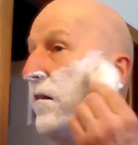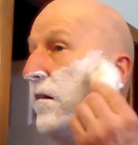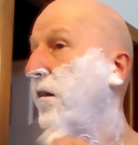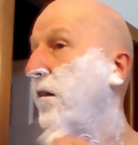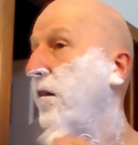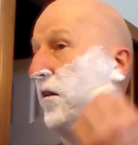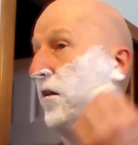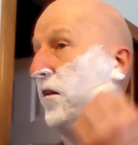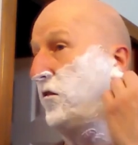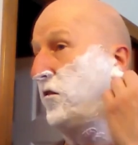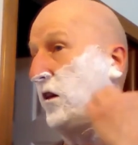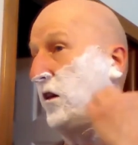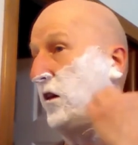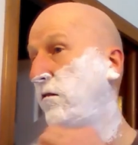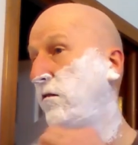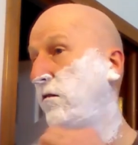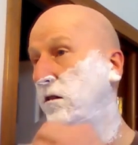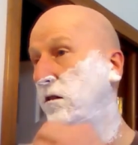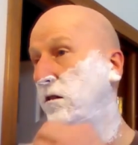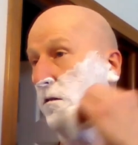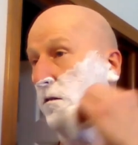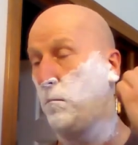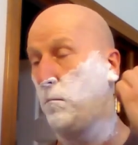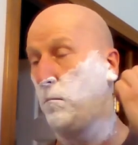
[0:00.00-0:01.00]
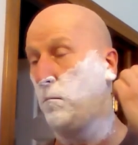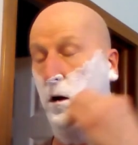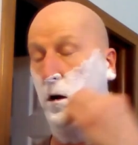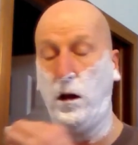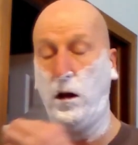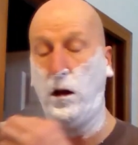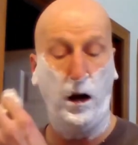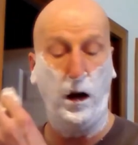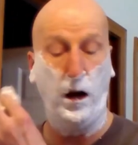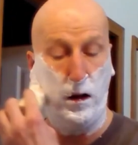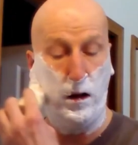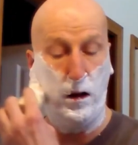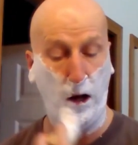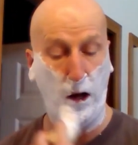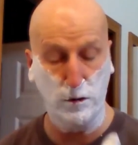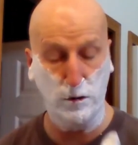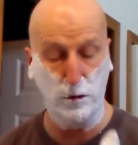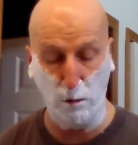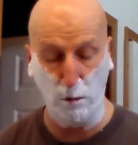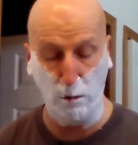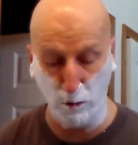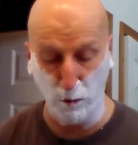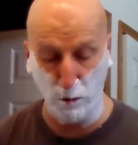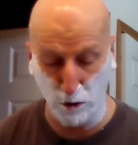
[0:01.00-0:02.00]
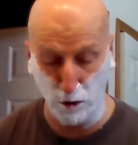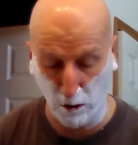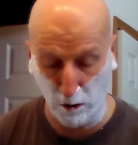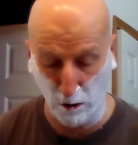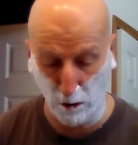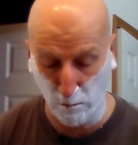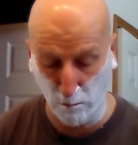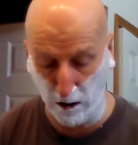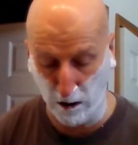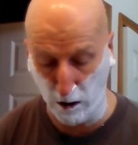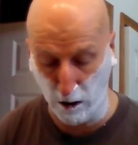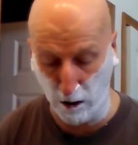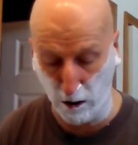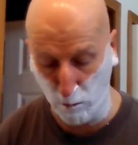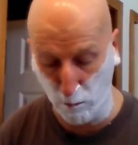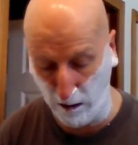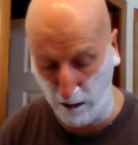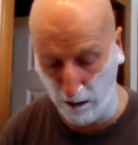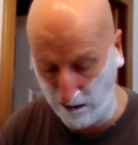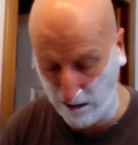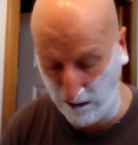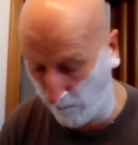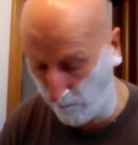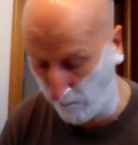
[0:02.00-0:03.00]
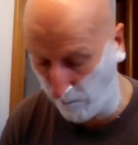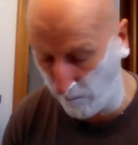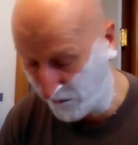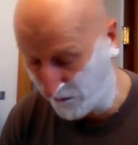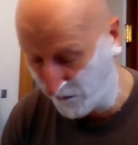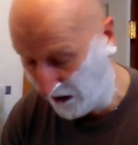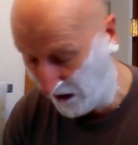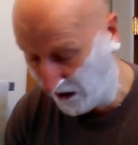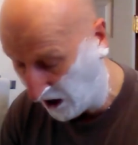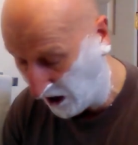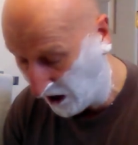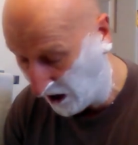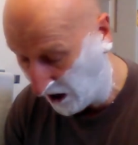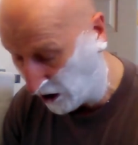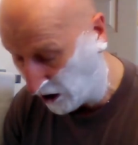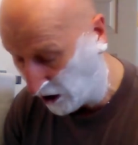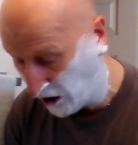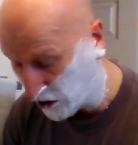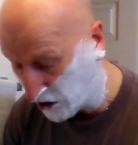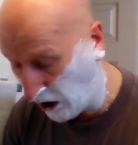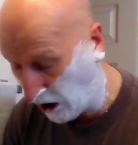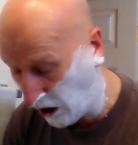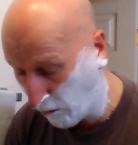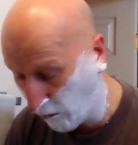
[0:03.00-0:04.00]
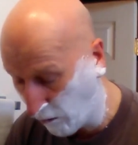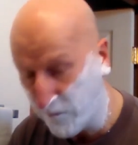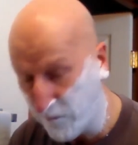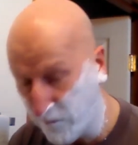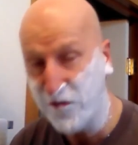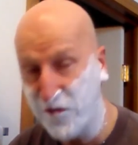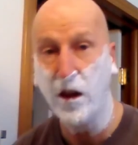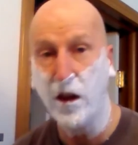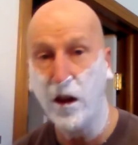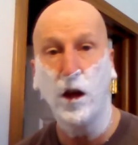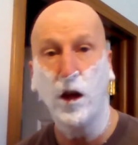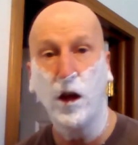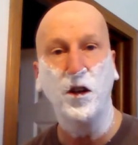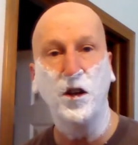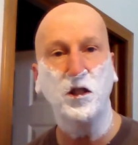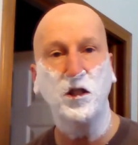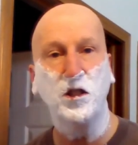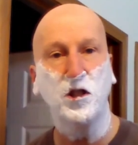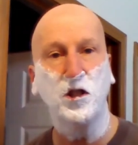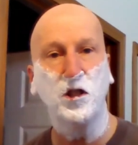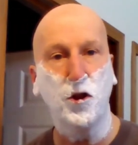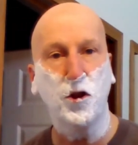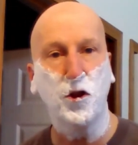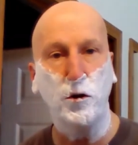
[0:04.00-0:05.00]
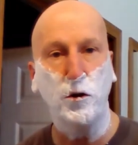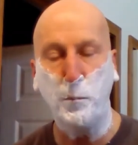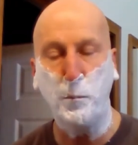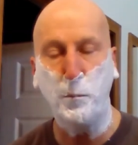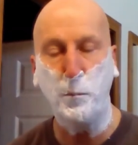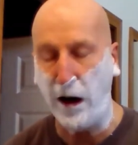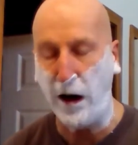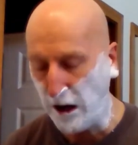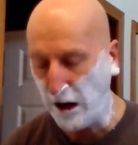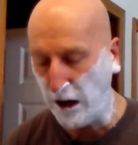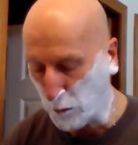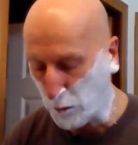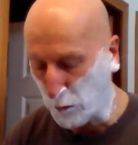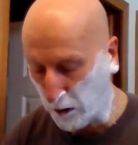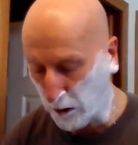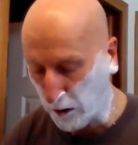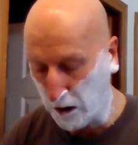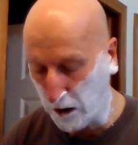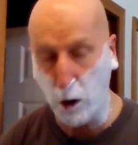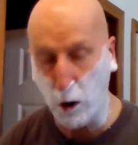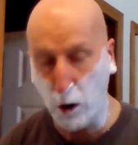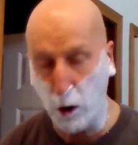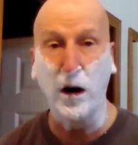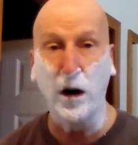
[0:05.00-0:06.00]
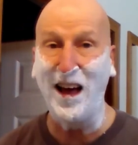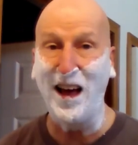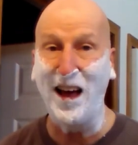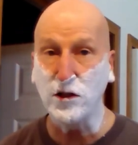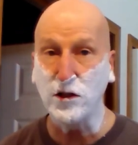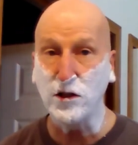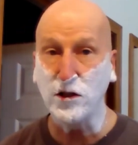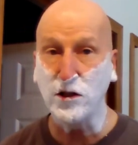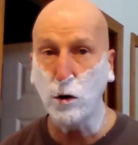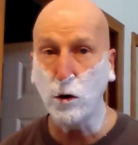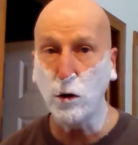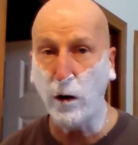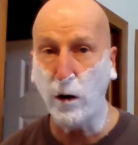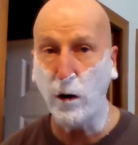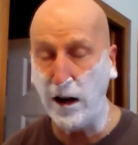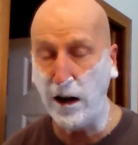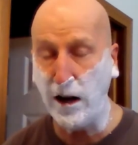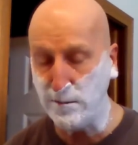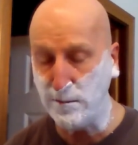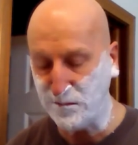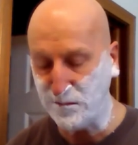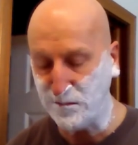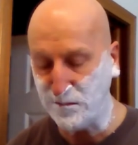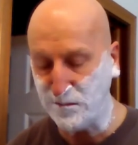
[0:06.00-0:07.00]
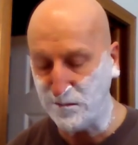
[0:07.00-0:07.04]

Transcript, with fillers: and saving some money. And that's what we're doing right here, right now. So this is the third pass. We're going to go against the grain,